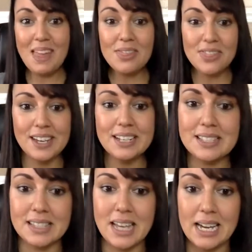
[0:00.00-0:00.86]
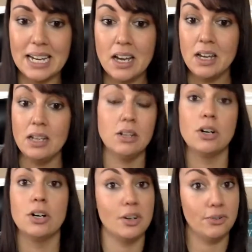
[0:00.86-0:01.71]
things like,
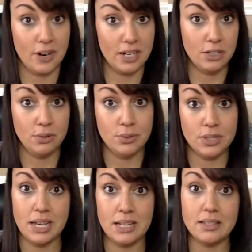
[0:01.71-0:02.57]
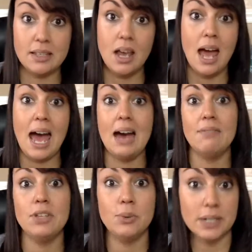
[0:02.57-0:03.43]
could a friend use this?
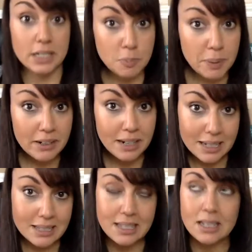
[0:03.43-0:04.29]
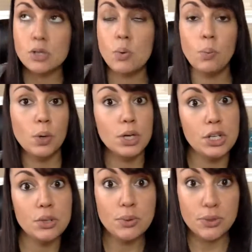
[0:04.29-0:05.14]
Have you experienced this? What do
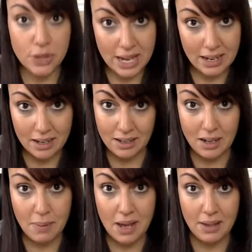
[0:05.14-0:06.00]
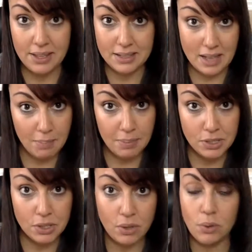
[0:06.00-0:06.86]
you think about this
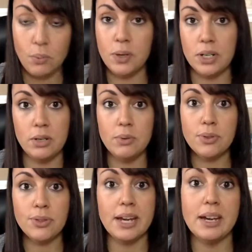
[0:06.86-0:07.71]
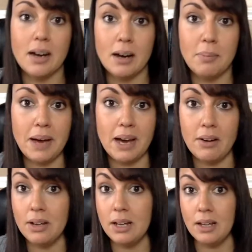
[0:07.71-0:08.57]
episode? What do you think
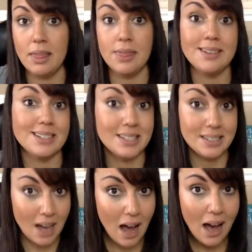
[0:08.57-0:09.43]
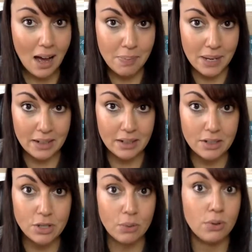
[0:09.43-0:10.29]
about this topic?
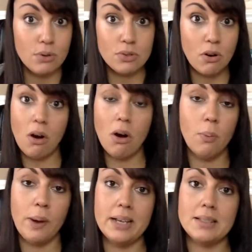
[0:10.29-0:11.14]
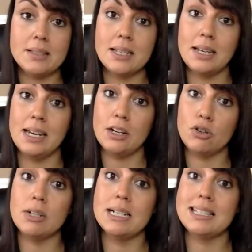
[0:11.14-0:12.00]
So those are all ways to
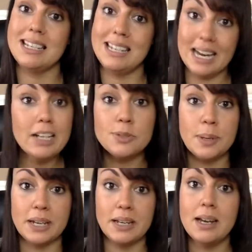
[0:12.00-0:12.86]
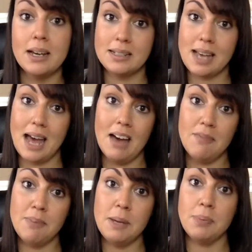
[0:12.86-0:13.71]
increase engagement, to
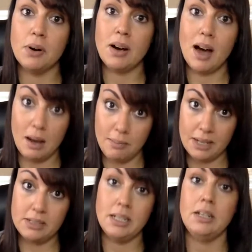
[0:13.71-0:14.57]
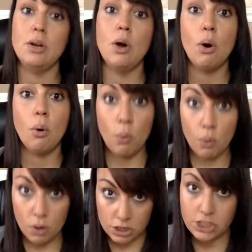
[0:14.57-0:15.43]
have people commenting
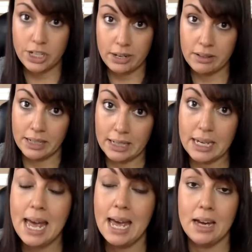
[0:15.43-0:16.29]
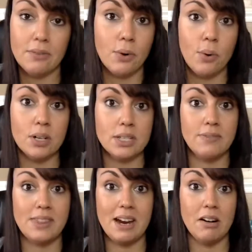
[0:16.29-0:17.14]
or sharing. And of course,
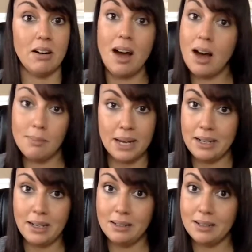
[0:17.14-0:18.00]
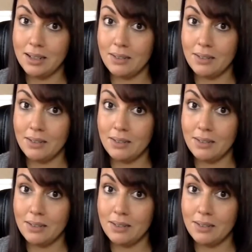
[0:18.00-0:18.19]
if they are commenting and